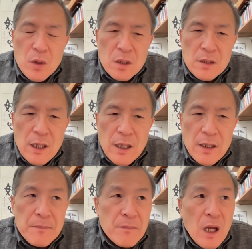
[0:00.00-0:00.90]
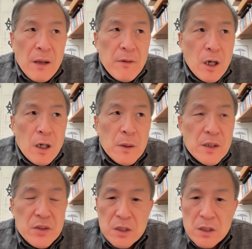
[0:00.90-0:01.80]
Well, I've
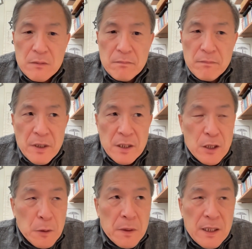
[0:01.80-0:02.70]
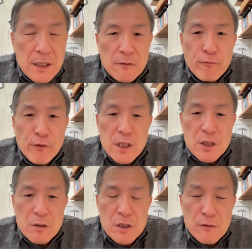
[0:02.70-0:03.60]
always been doing
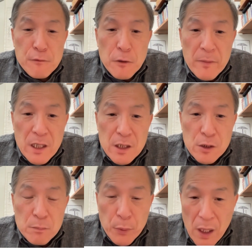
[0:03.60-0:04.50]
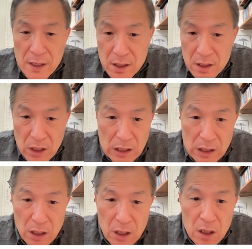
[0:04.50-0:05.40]
visual information processing,
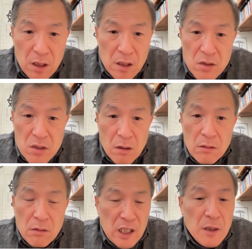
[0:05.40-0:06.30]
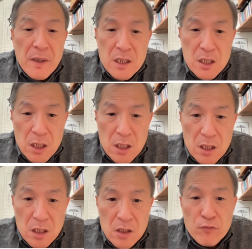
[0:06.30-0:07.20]
so
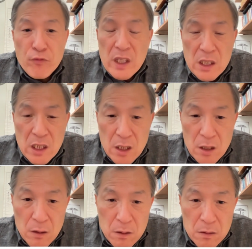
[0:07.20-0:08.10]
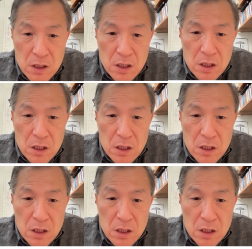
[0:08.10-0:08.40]
images, videos,